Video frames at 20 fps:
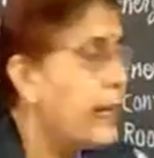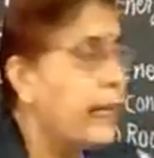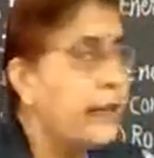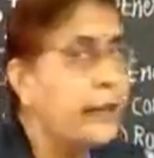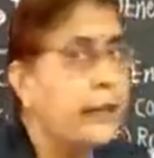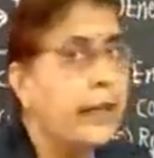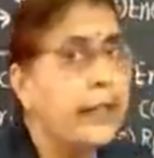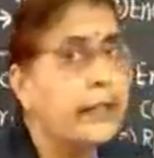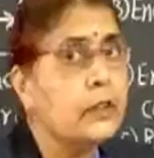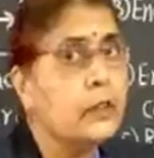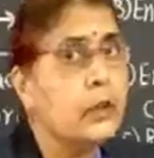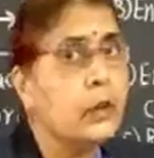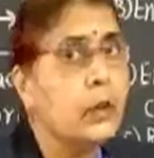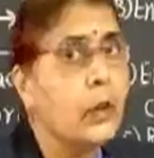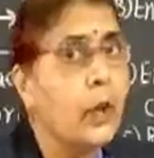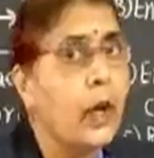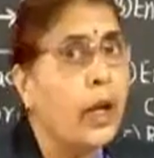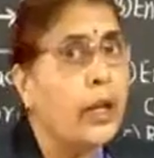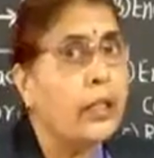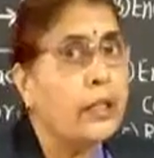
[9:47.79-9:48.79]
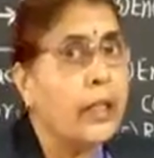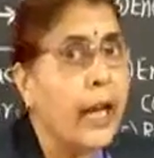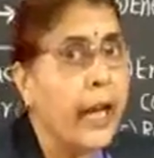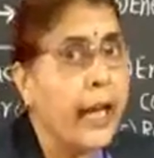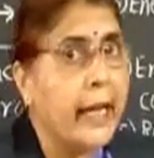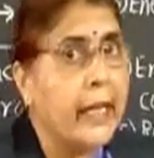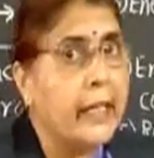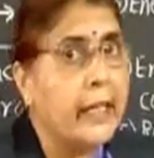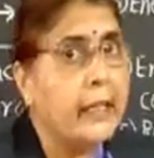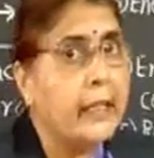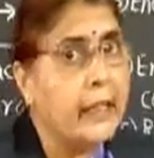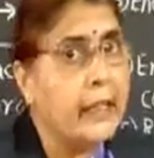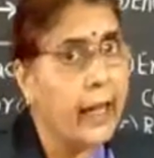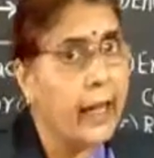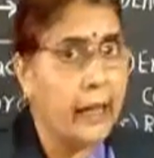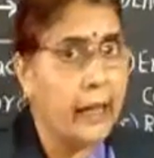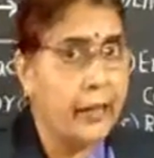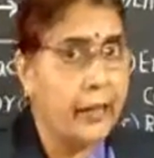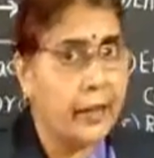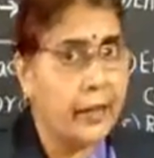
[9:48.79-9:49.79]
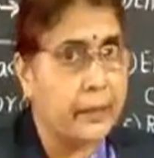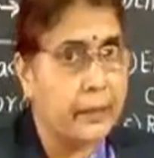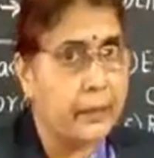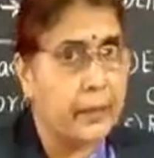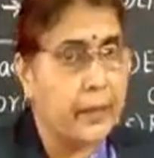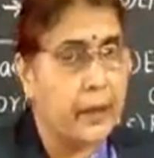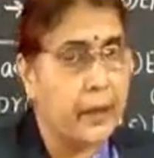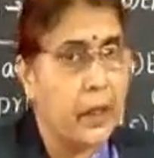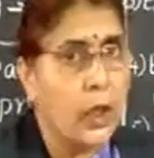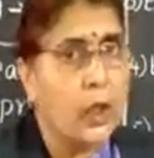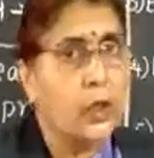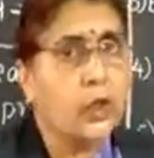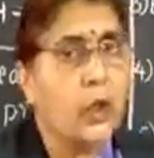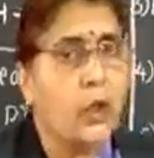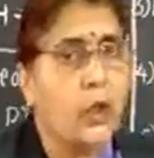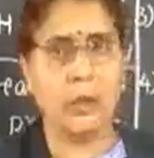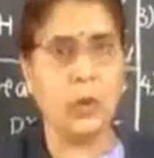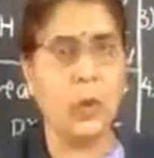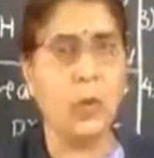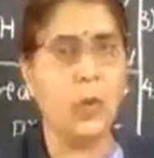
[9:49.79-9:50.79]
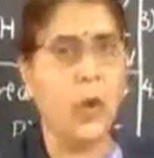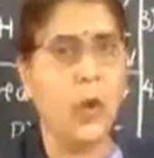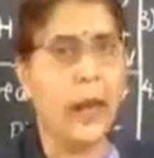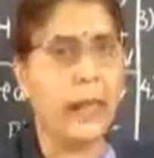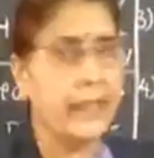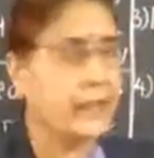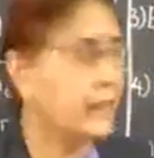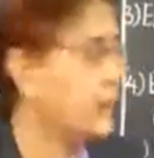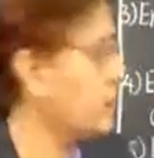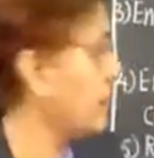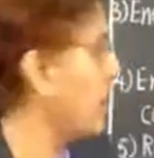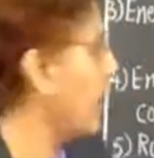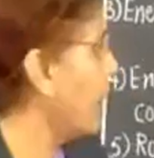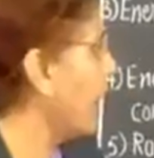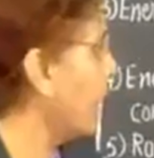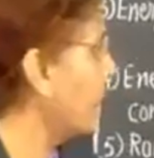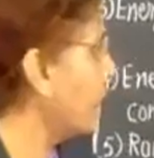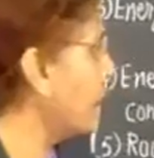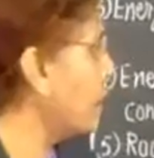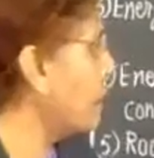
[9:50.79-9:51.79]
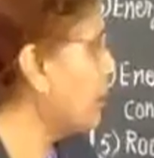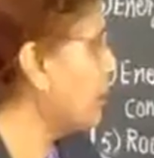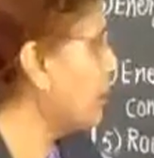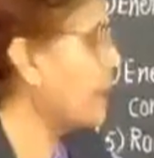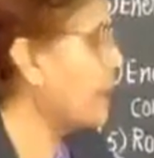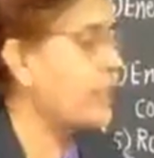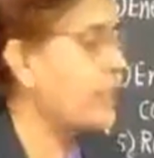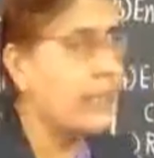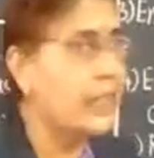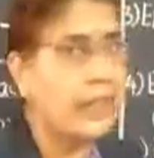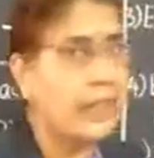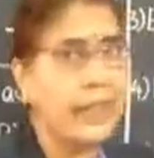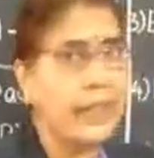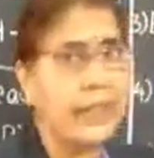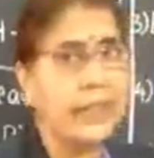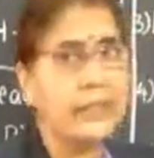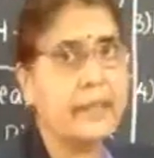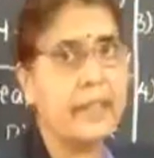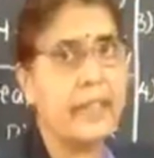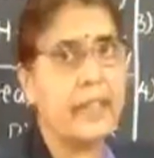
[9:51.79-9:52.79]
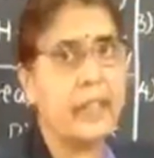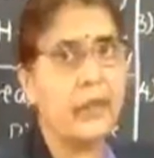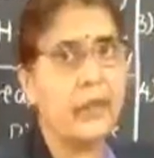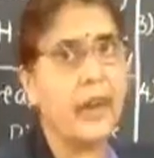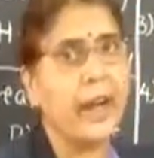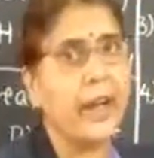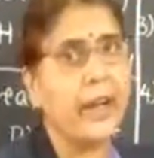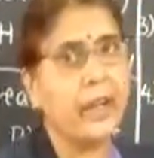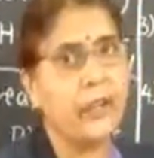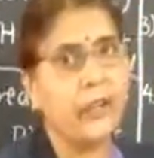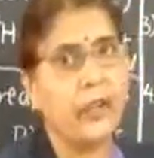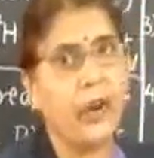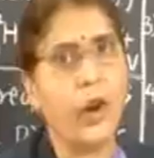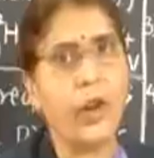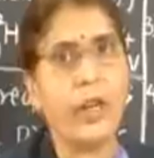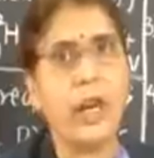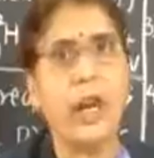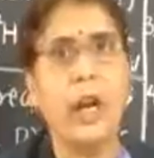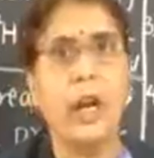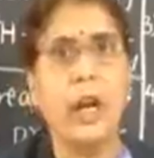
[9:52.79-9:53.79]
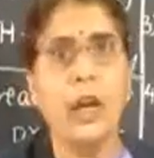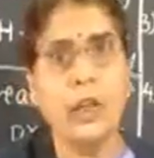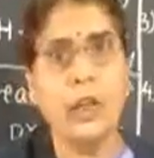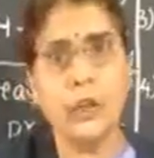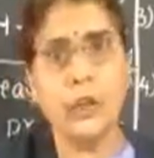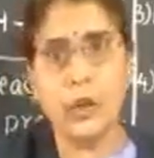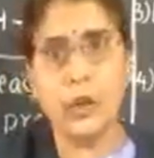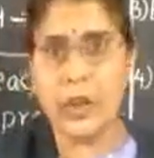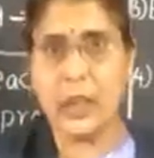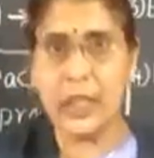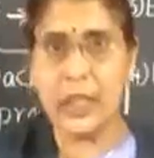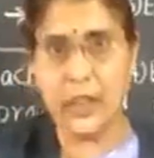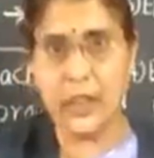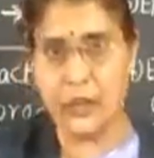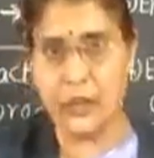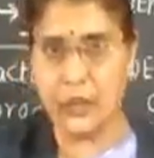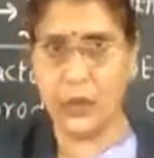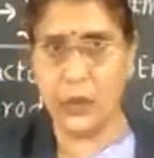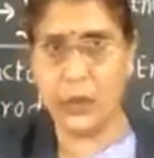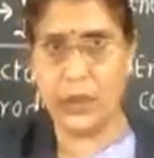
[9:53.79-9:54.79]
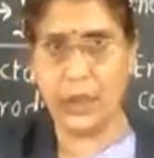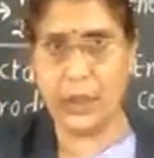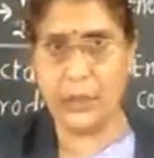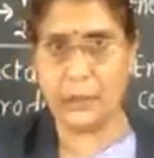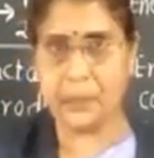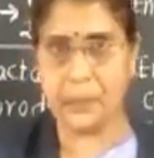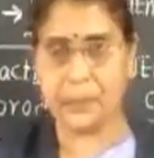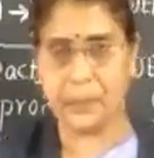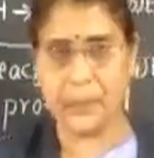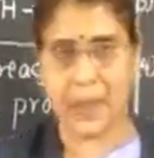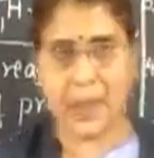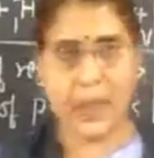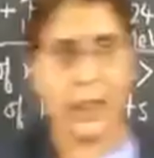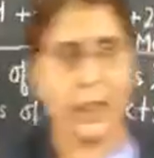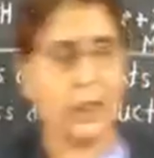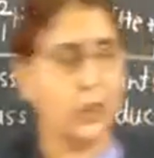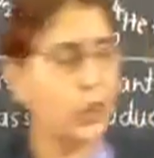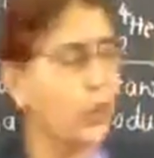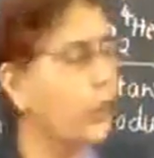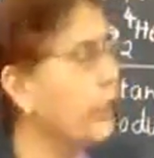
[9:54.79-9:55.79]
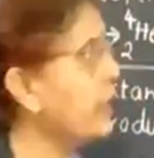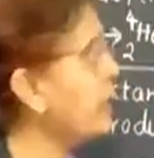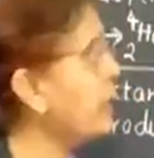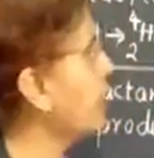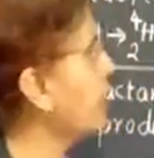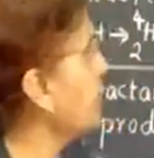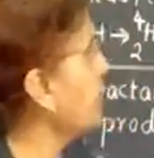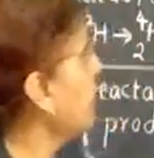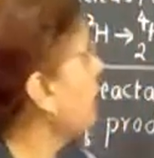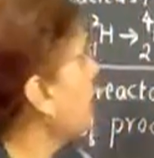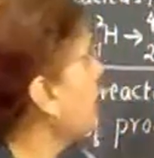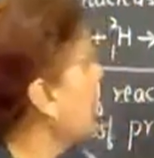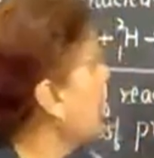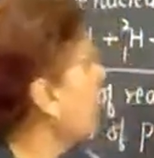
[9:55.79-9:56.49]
10 raised to 9 Kelvin. So why such a high temperature is required for nuclear fusion? So here